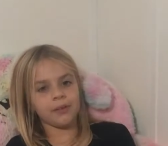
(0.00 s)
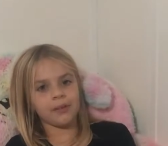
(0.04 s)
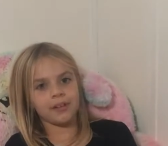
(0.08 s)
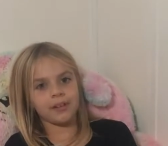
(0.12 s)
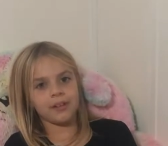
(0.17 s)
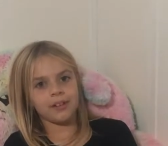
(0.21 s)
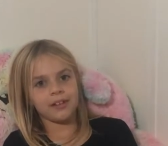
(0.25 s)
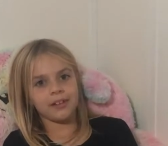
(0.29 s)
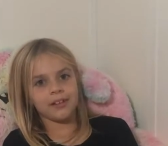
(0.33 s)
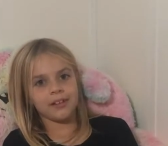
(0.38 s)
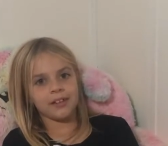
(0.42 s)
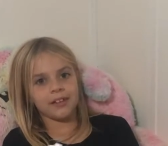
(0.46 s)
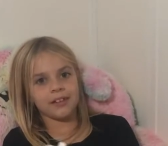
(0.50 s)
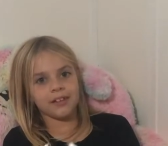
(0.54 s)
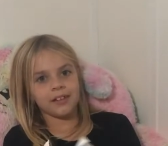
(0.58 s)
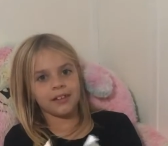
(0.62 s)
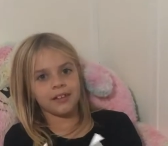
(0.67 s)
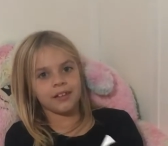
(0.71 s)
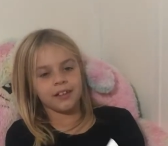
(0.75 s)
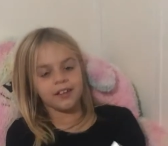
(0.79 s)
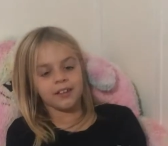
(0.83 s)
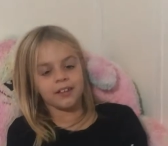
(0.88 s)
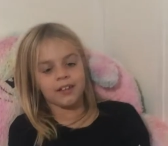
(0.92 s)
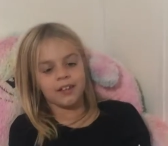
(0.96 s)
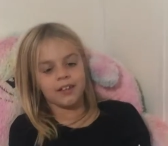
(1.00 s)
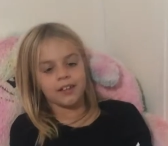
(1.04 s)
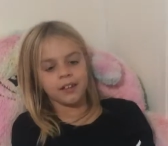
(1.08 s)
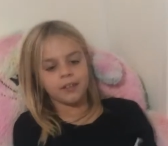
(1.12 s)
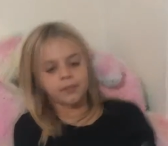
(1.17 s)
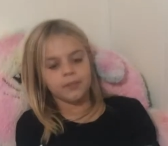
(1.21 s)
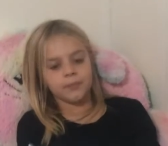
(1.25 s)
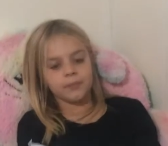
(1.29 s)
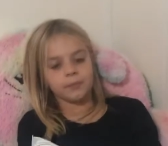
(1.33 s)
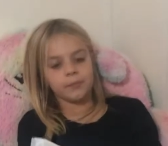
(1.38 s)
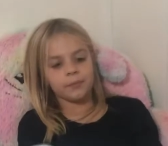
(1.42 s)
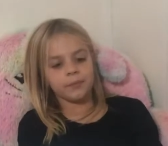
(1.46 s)

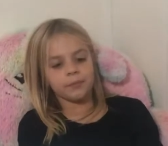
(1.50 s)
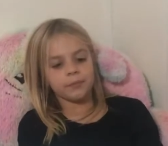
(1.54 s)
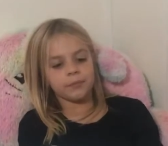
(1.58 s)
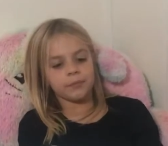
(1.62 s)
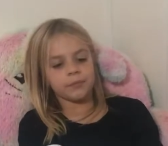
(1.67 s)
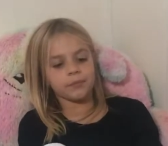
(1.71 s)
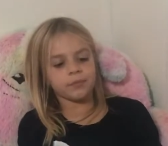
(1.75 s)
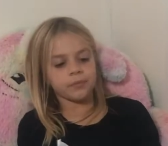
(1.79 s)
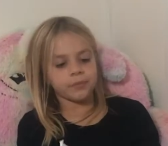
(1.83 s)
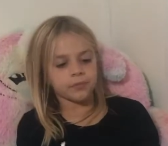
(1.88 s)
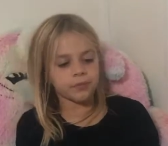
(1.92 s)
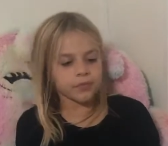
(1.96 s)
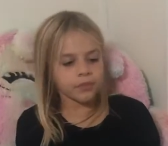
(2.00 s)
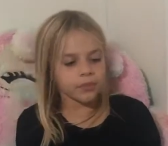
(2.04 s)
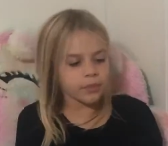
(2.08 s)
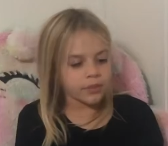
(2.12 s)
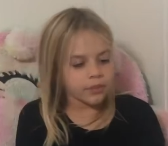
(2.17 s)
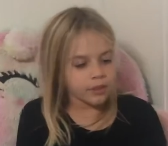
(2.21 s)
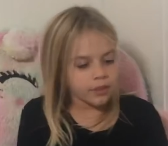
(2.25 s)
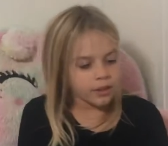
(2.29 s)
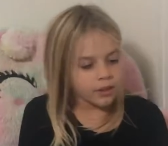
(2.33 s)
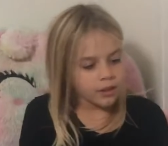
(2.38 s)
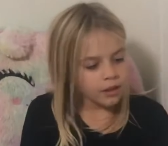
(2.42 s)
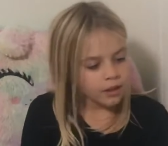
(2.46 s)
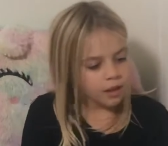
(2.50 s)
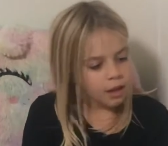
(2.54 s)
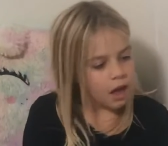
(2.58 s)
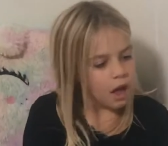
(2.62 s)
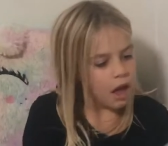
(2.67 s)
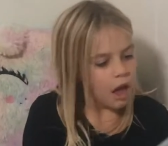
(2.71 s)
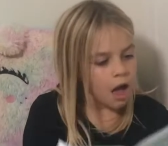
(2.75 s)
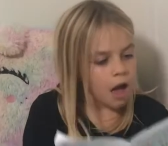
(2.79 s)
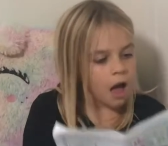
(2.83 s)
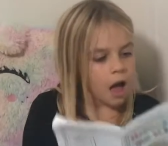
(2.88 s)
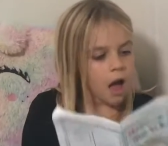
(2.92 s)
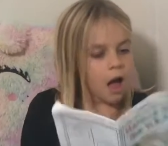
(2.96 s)

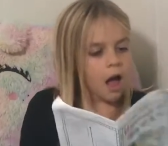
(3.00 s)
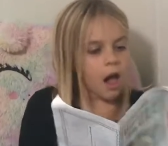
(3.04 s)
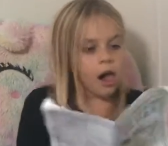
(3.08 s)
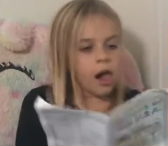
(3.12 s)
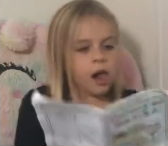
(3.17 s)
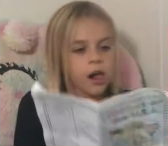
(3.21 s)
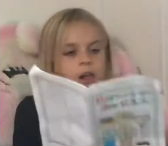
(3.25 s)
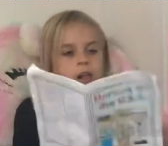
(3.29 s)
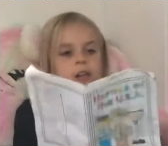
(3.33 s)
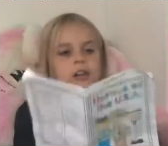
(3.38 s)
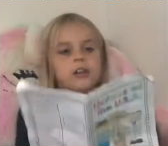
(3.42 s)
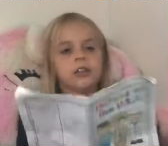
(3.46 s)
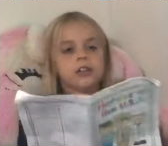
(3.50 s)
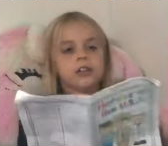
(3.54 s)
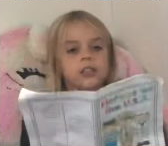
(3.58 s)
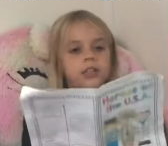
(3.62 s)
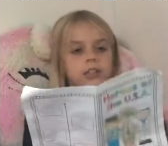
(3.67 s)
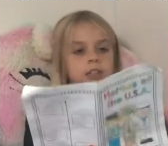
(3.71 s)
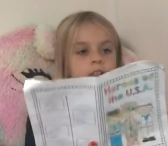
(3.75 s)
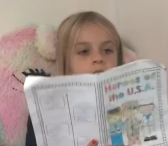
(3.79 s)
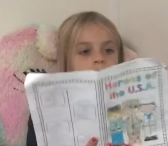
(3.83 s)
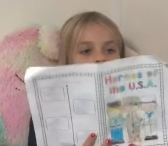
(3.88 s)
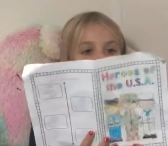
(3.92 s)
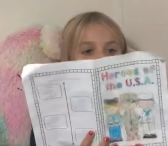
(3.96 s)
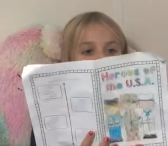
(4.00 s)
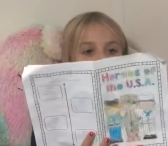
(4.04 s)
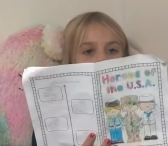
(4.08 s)
No one is speaking in this clip.